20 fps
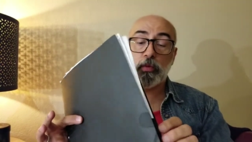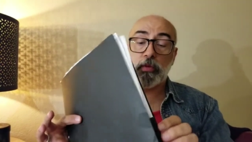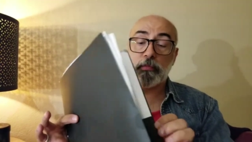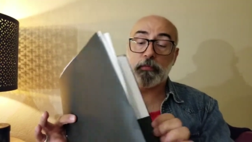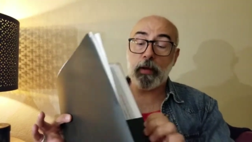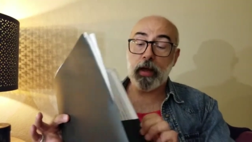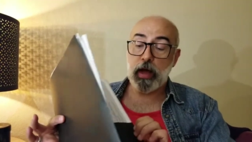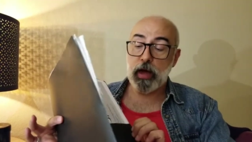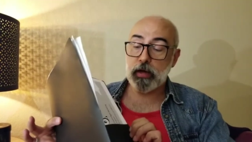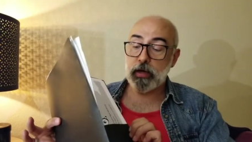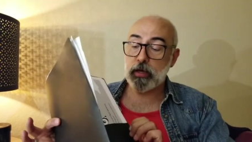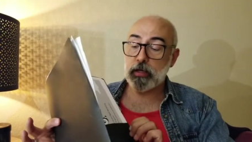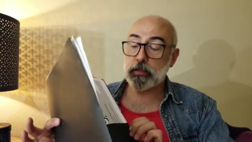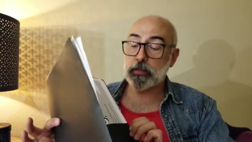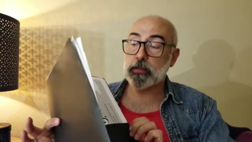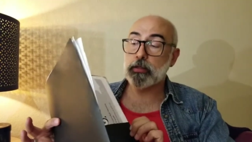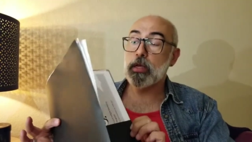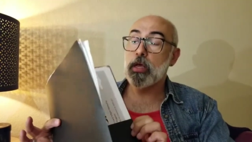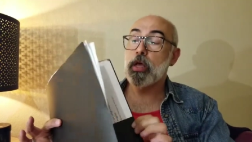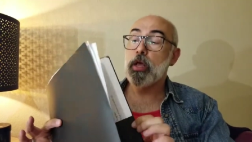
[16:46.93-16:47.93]
with
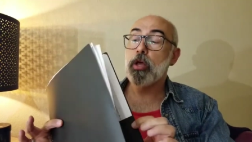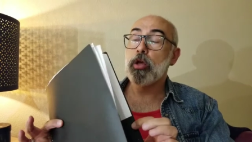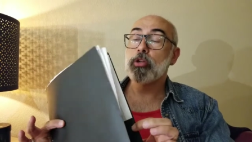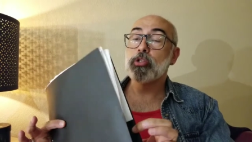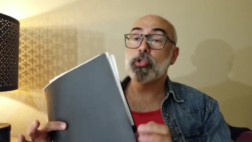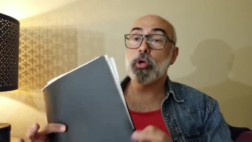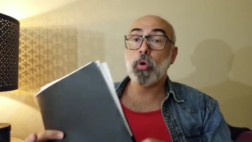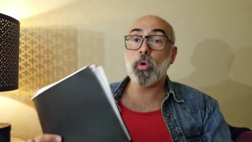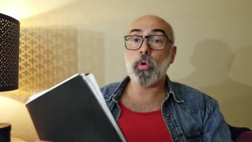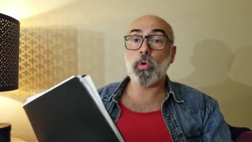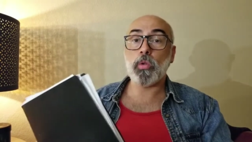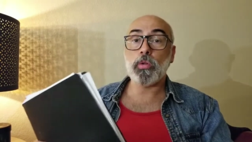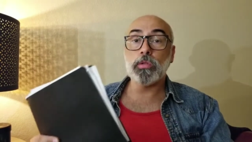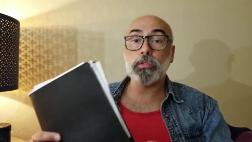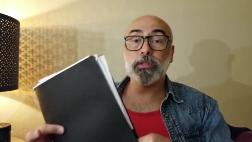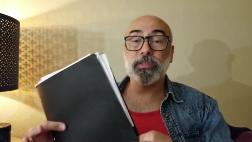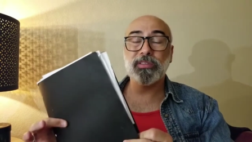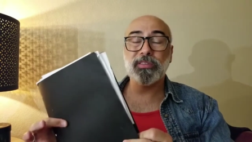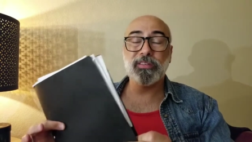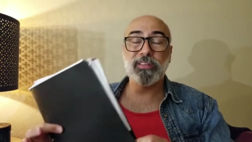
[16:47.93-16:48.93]
pockets to
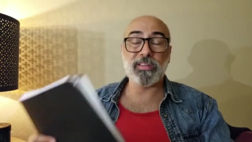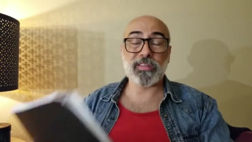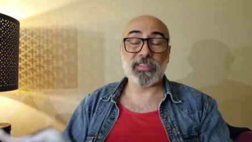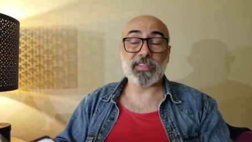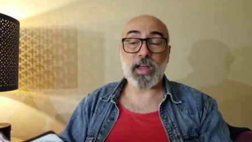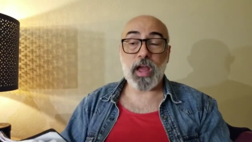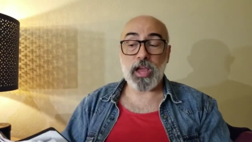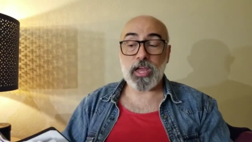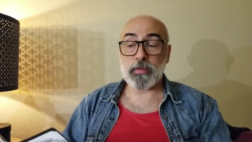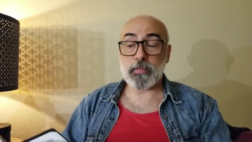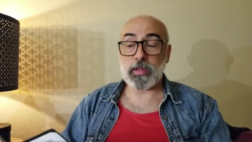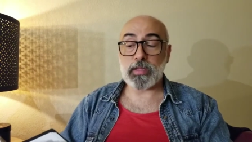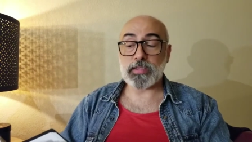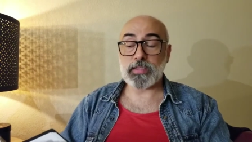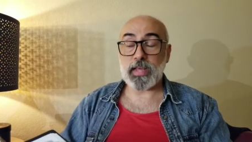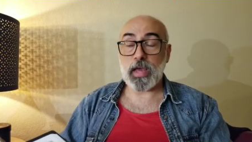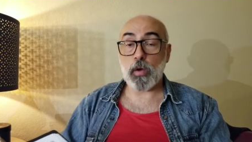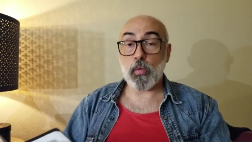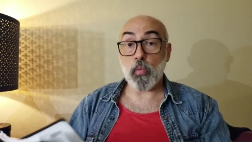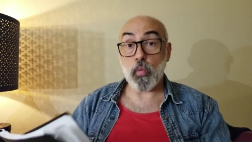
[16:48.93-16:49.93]
hold documents
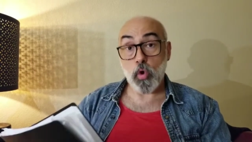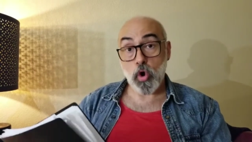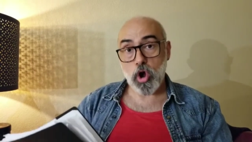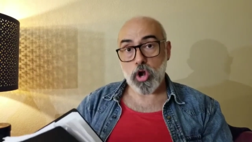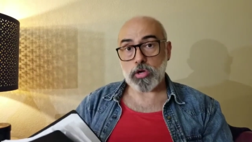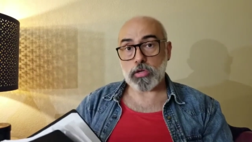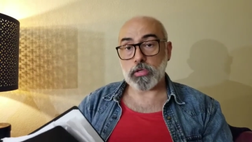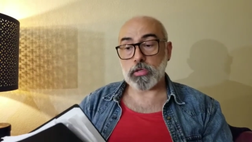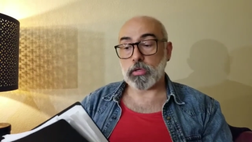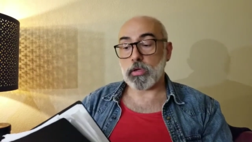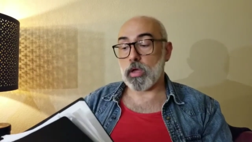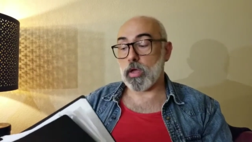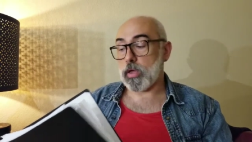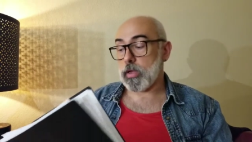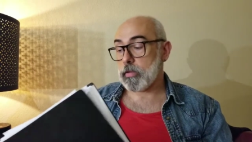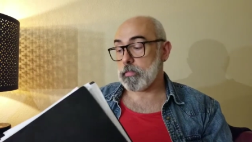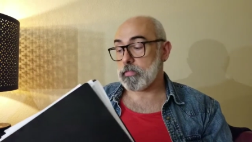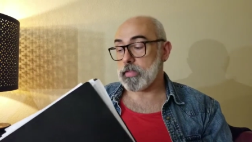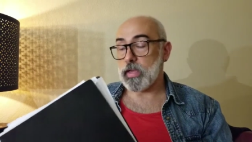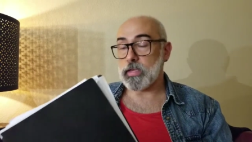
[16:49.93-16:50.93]
that weren't
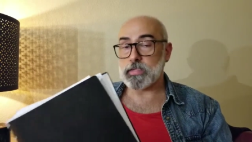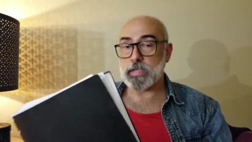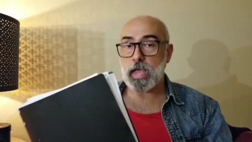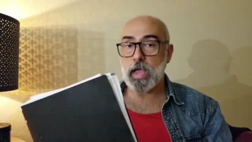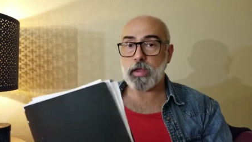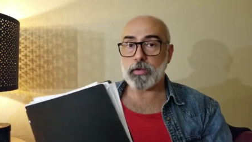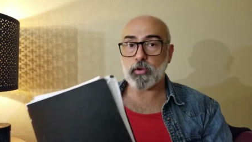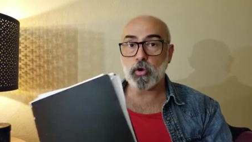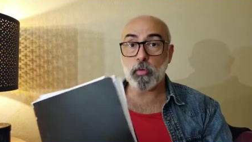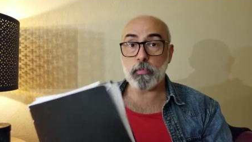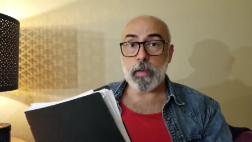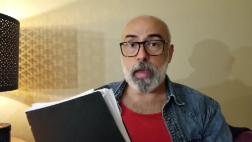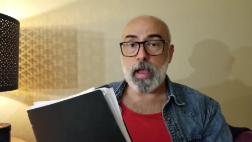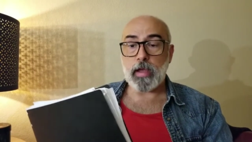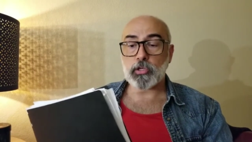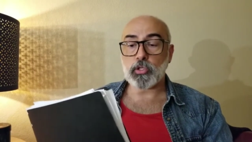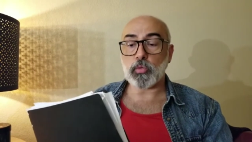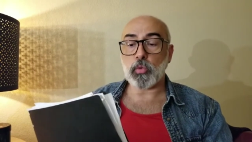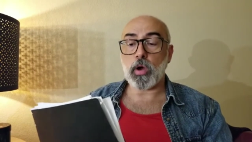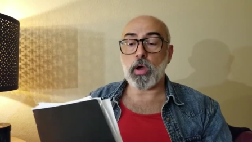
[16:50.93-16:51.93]
things I had to go
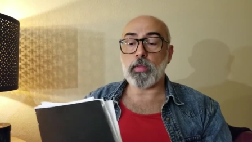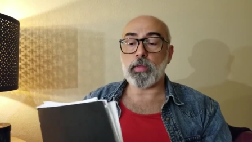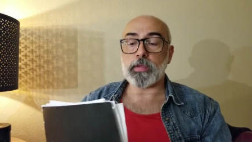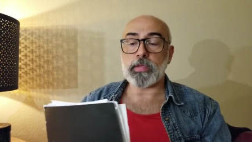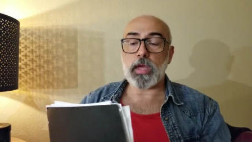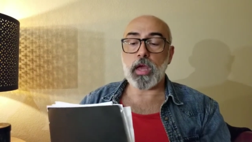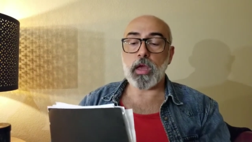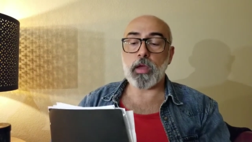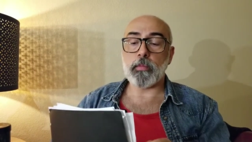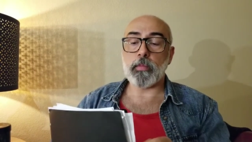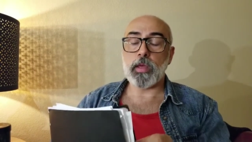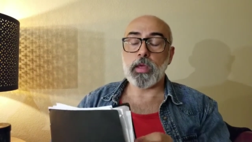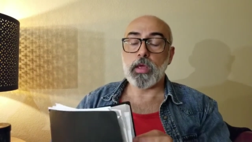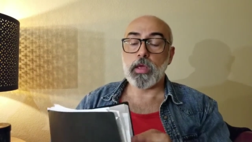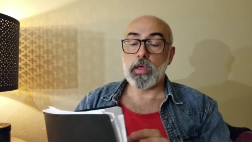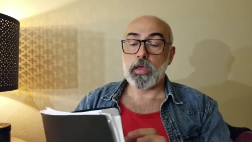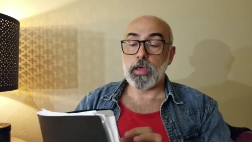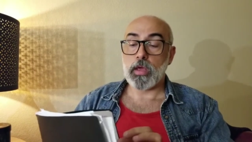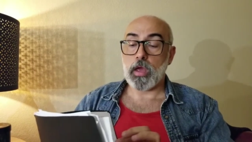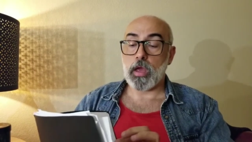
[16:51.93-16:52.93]
back to all the time,
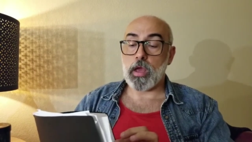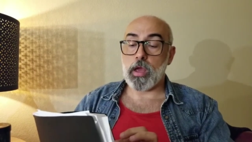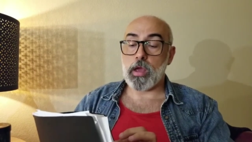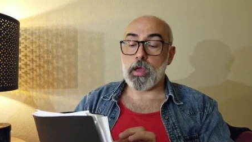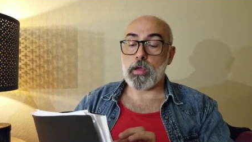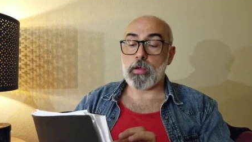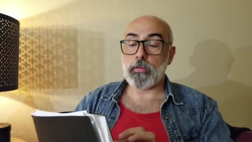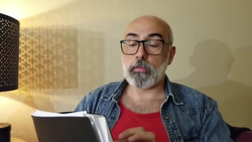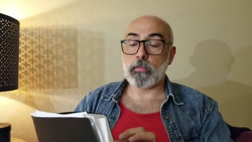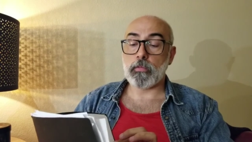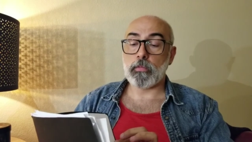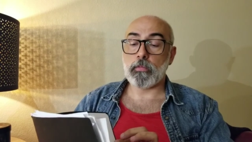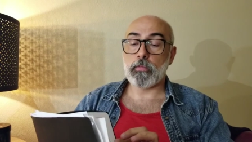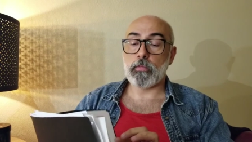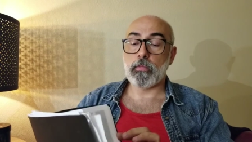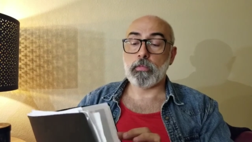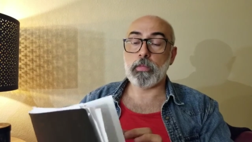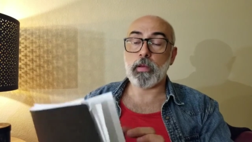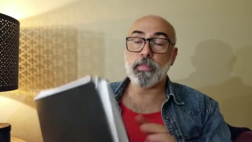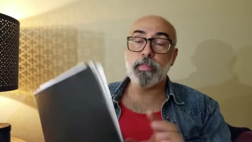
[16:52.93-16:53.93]

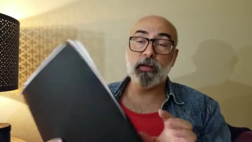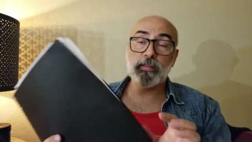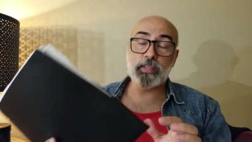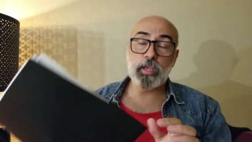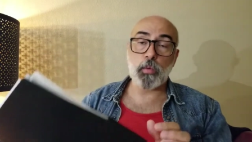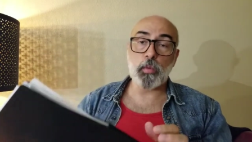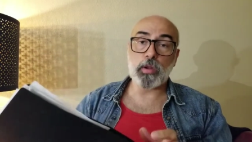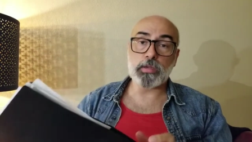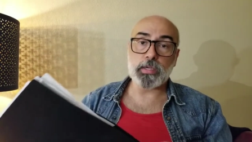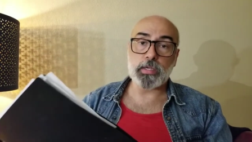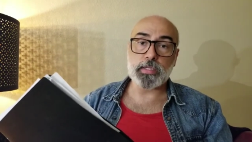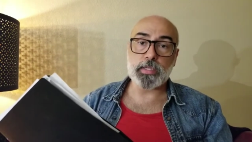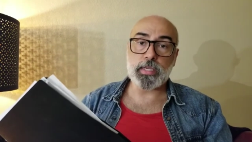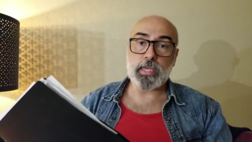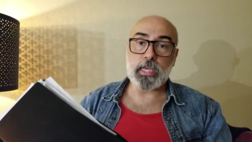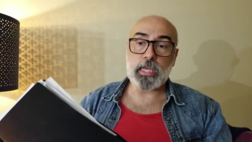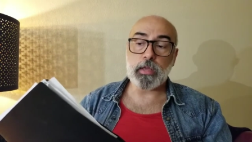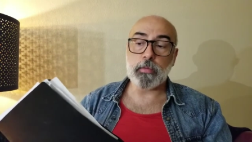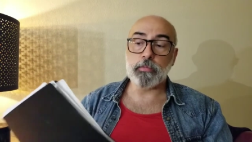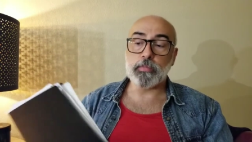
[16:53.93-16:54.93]
but things I wanted to
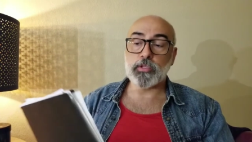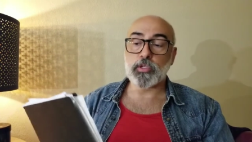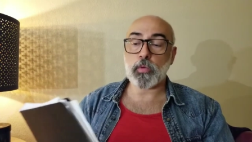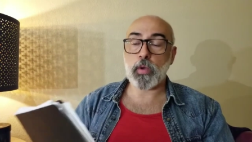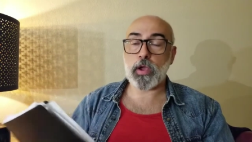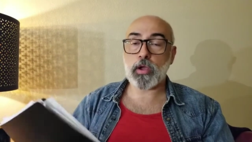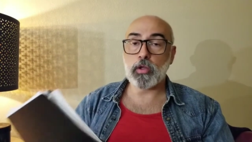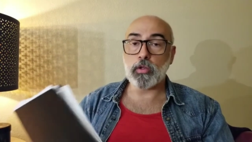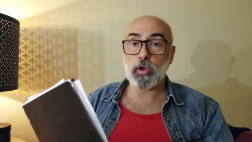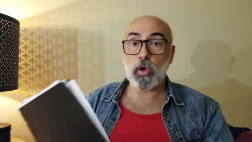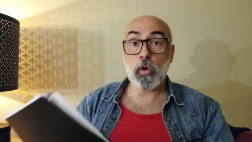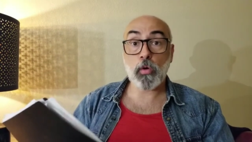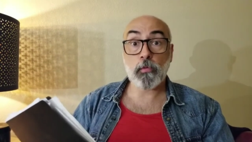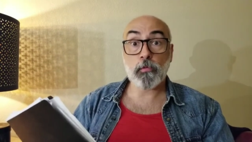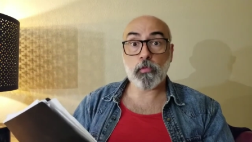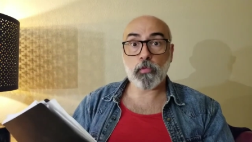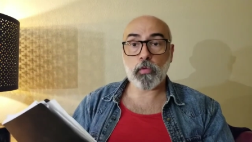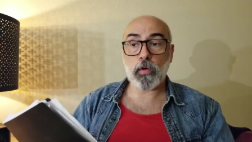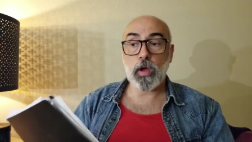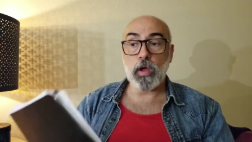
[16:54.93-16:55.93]
keep so I could go
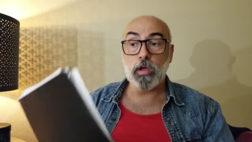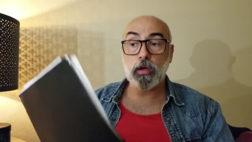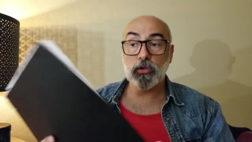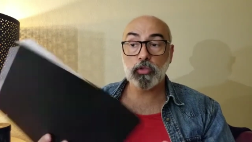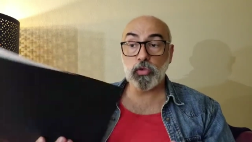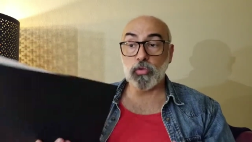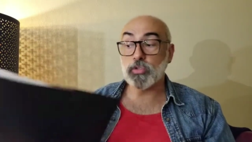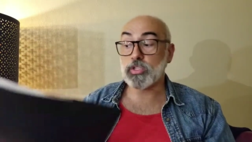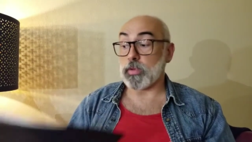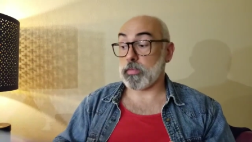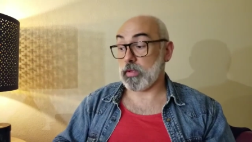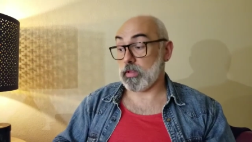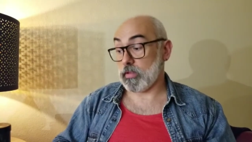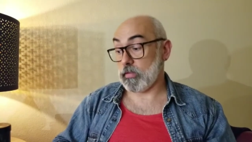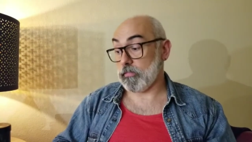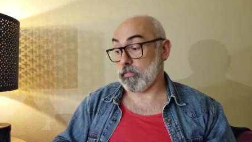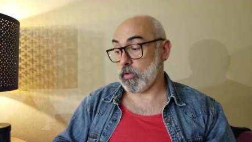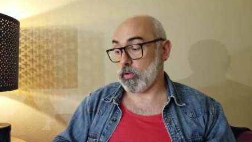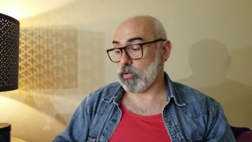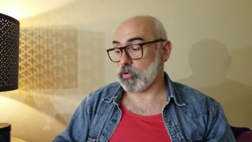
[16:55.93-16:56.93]
use them in the
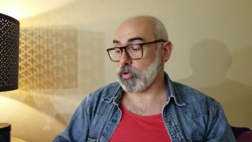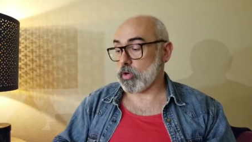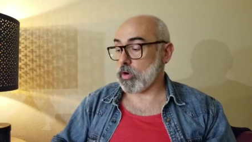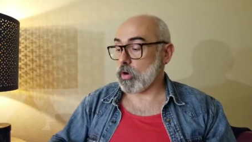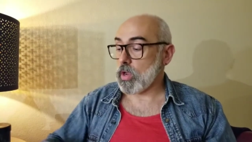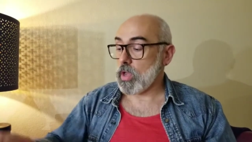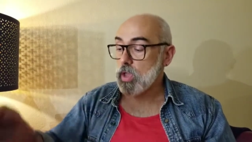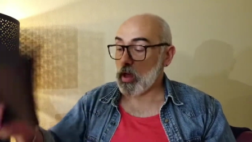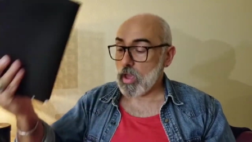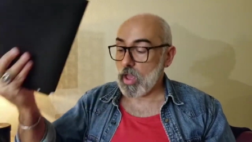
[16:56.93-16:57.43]
future.